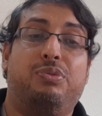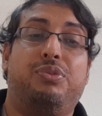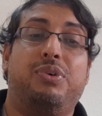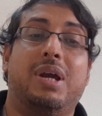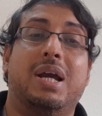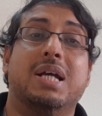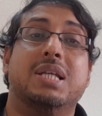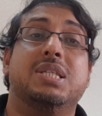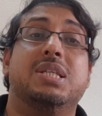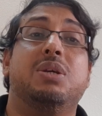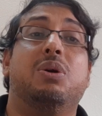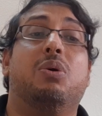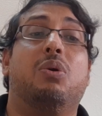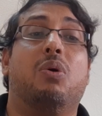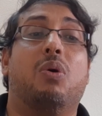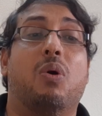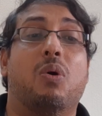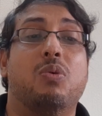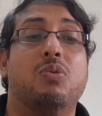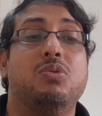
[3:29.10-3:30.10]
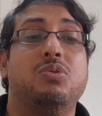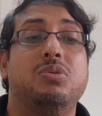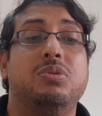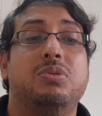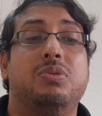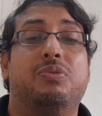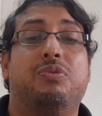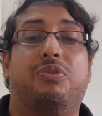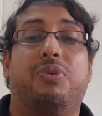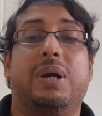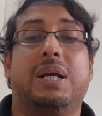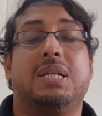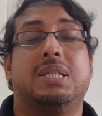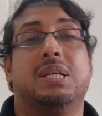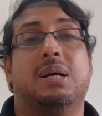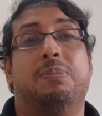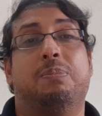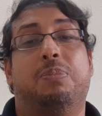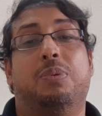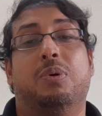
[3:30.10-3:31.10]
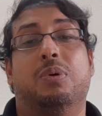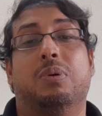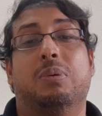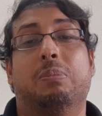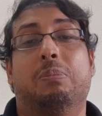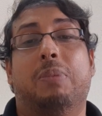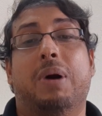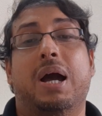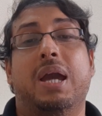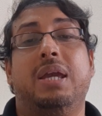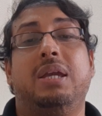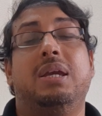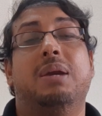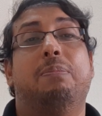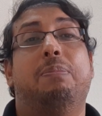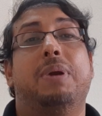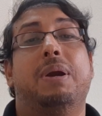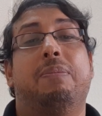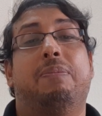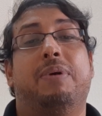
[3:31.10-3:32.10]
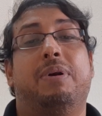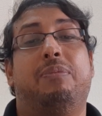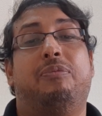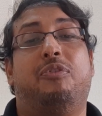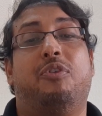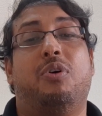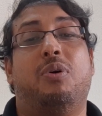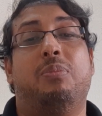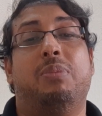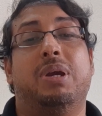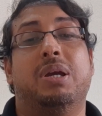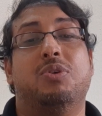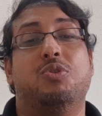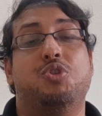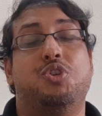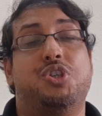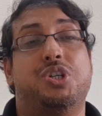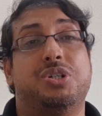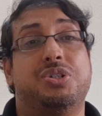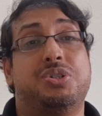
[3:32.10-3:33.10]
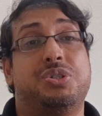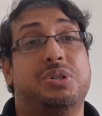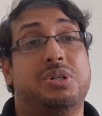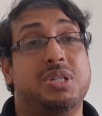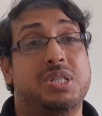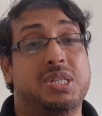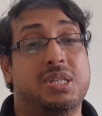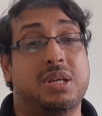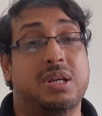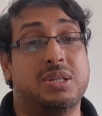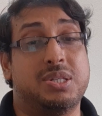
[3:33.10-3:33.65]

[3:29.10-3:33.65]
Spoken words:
as your own. For example, buying a paper from a research service,